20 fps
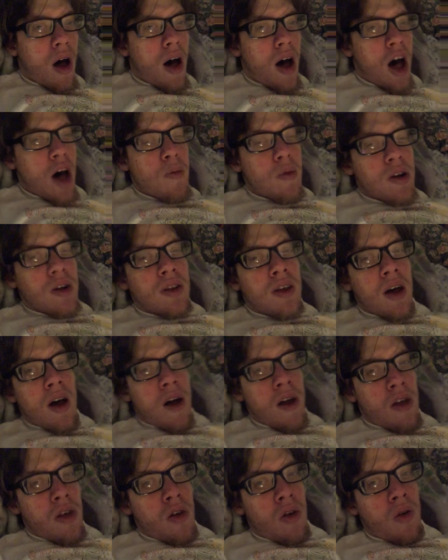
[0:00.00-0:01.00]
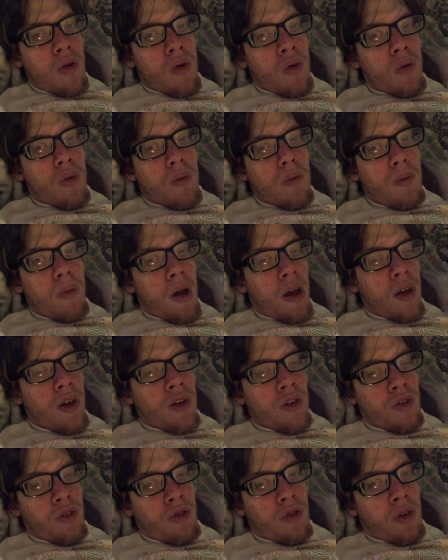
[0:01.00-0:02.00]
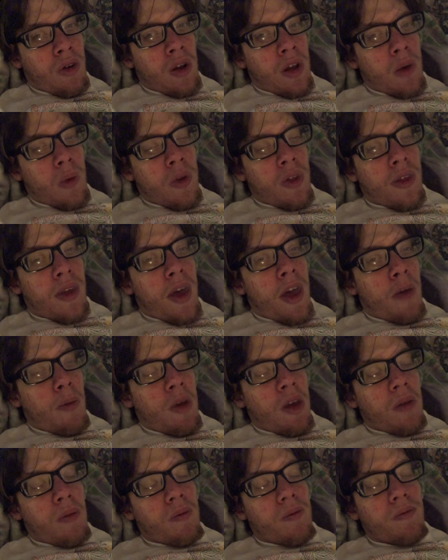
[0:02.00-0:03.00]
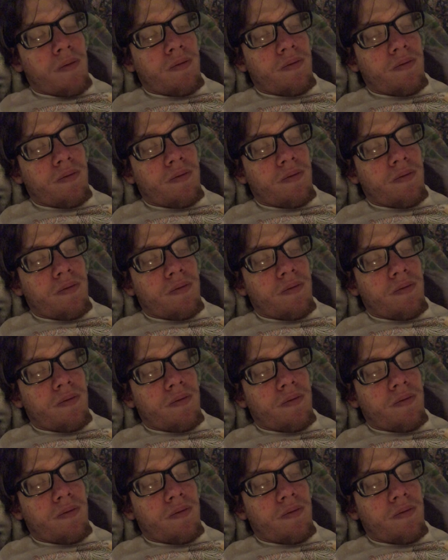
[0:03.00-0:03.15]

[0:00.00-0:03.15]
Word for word: I'm going to tell you my history with gaming.